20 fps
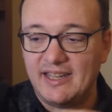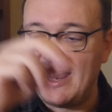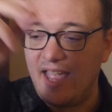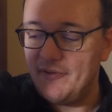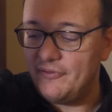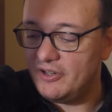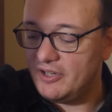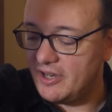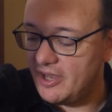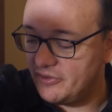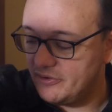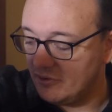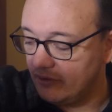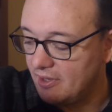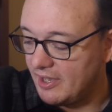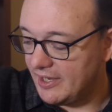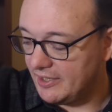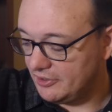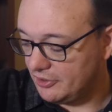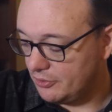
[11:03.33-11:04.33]
and have another
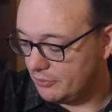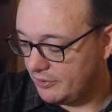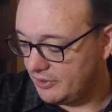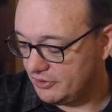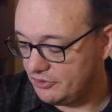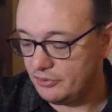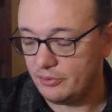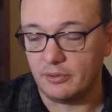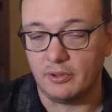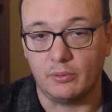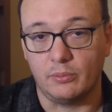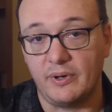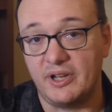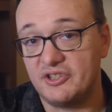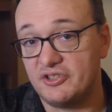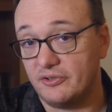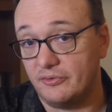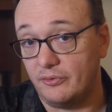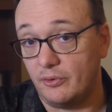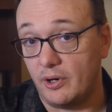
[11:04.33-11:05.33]
line going to a
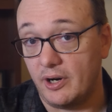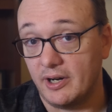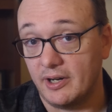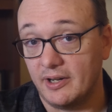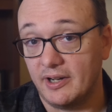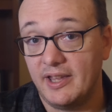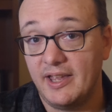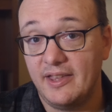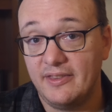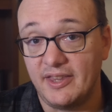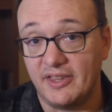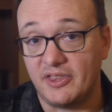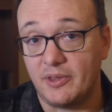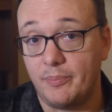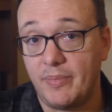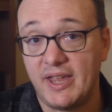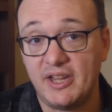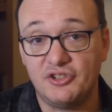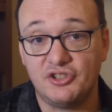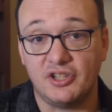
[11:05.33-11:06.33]
reservoir that
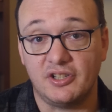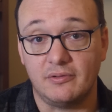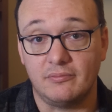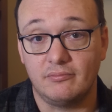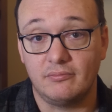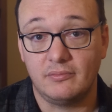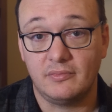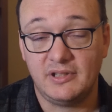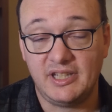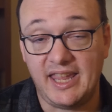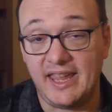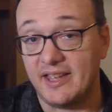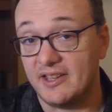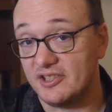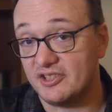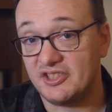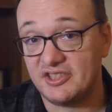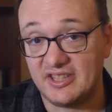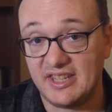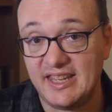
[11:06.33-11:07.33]
the patient
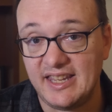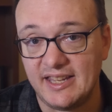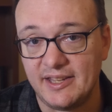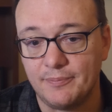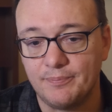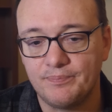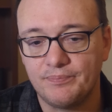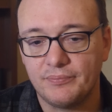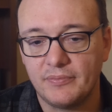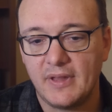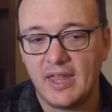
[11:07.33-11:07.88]
can't see.